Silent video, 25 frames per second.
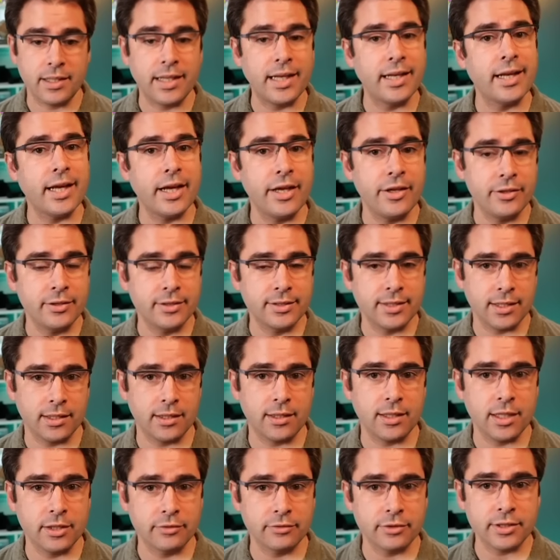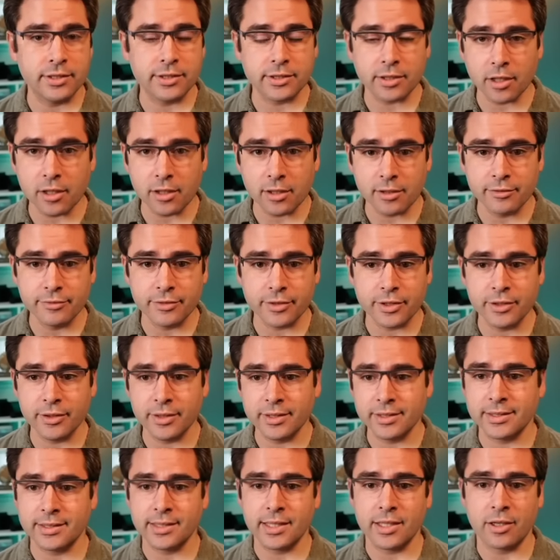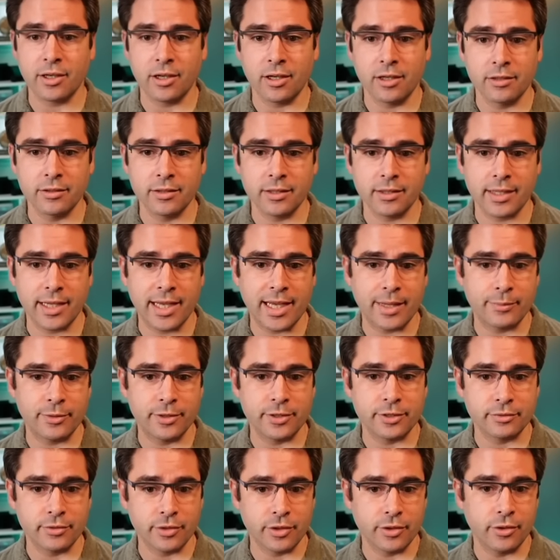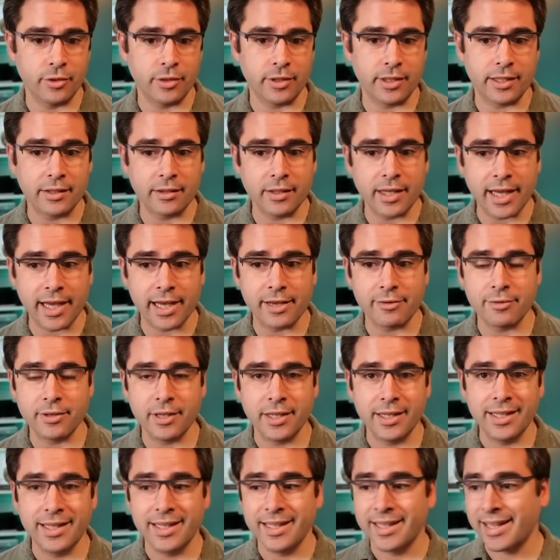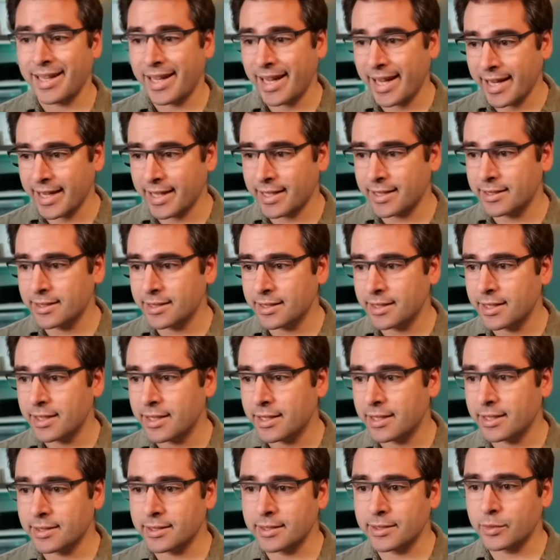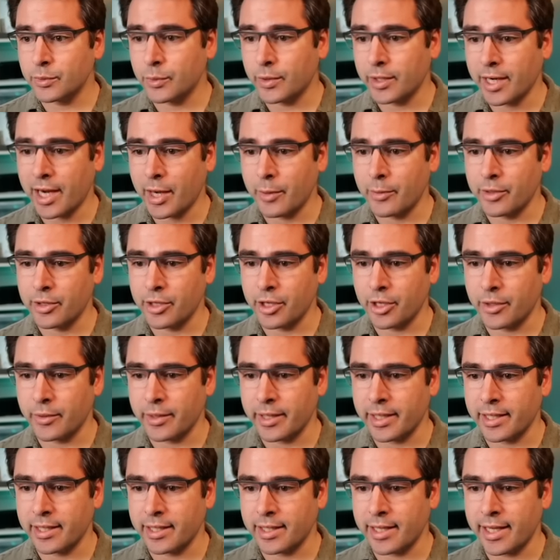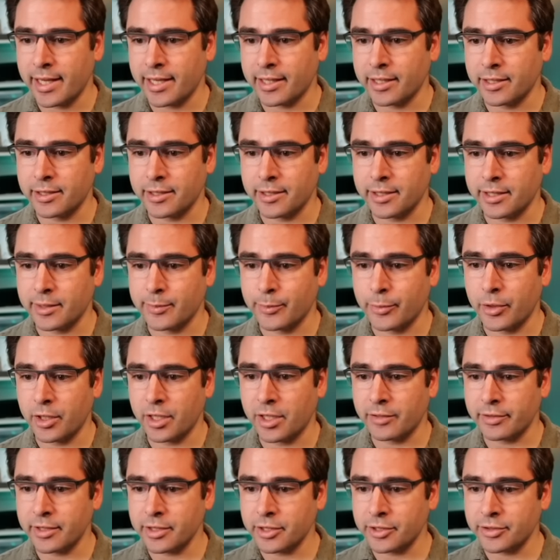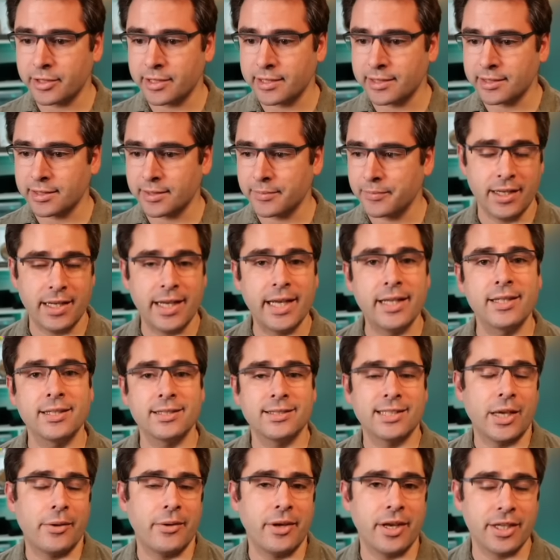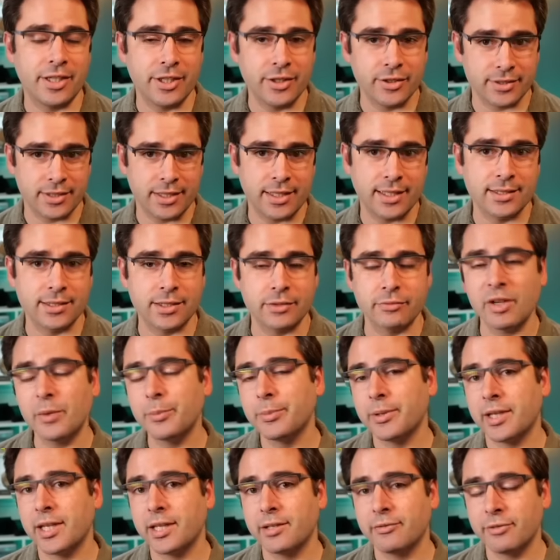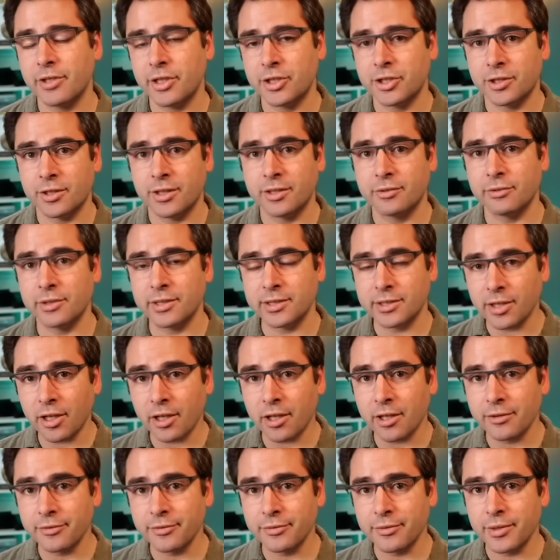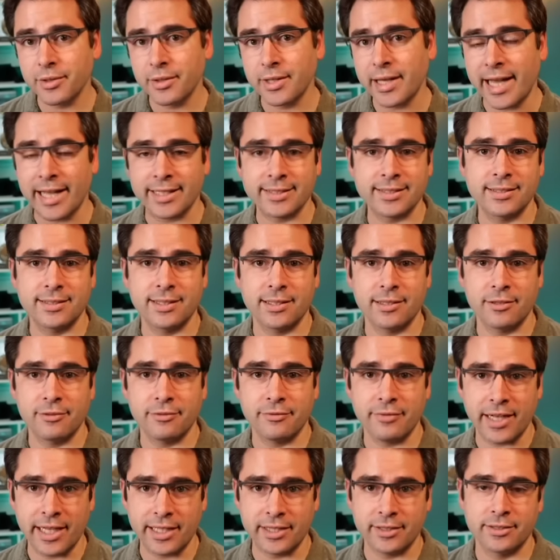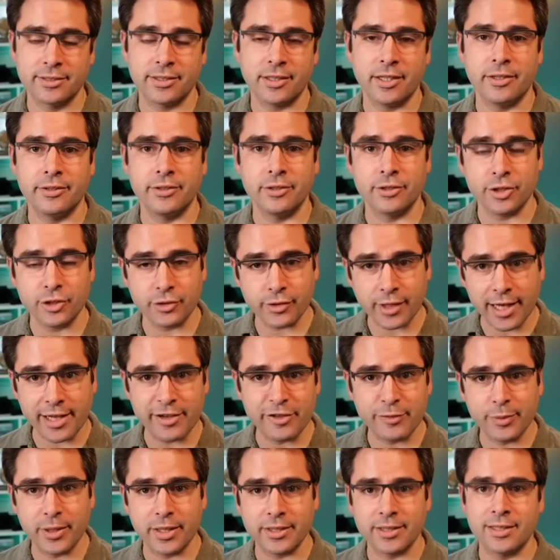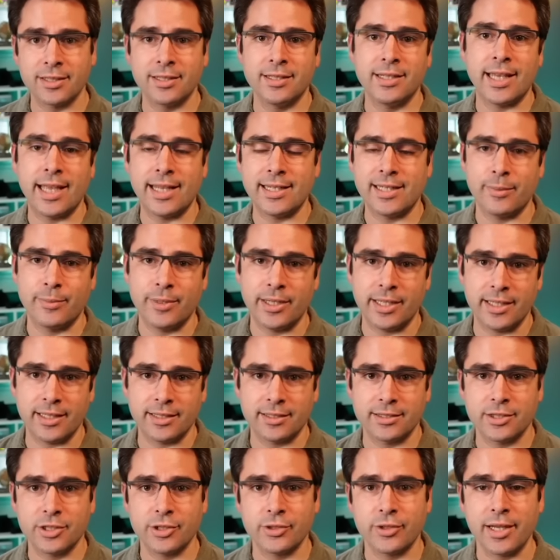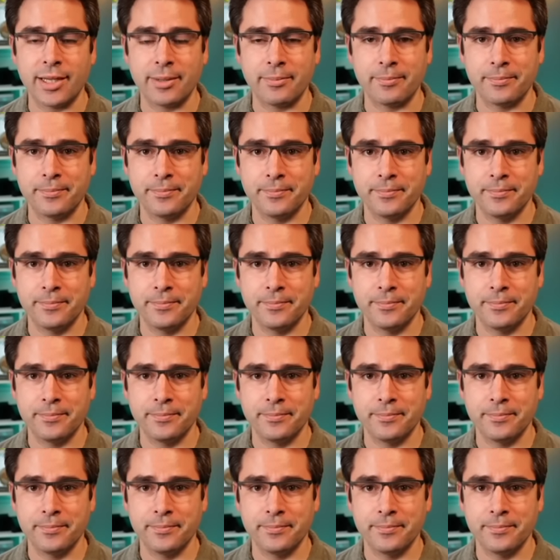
And now you can see that in Resolve, you can see all the cameras recording live, and this is where I would go in and click point of interest. And this is how I can use the instant replay it feature in Resolve, accessing the files on the drive plugged into the ATEM Mini Extreme.